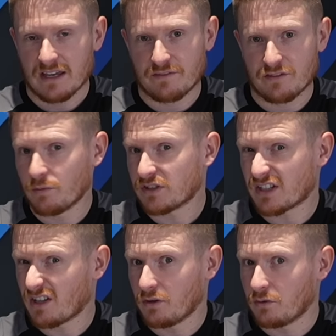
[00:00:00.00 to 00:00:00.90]
If you were
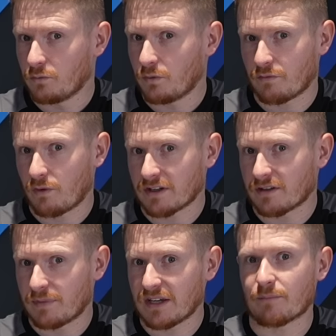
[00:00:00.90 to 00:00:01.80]
to go with one of
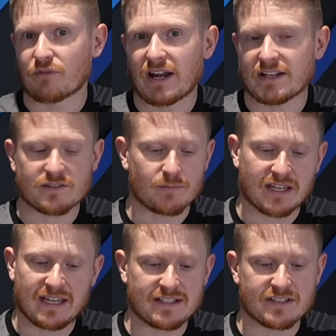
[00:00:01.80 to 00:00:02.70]
the bigger brands,
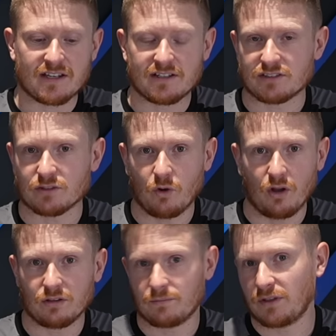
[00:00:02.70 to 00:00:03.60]
Makita,
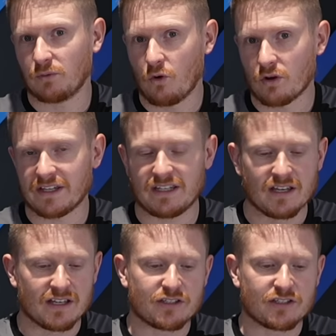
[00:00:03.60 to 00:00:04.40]
DeWalt, Milwaukee,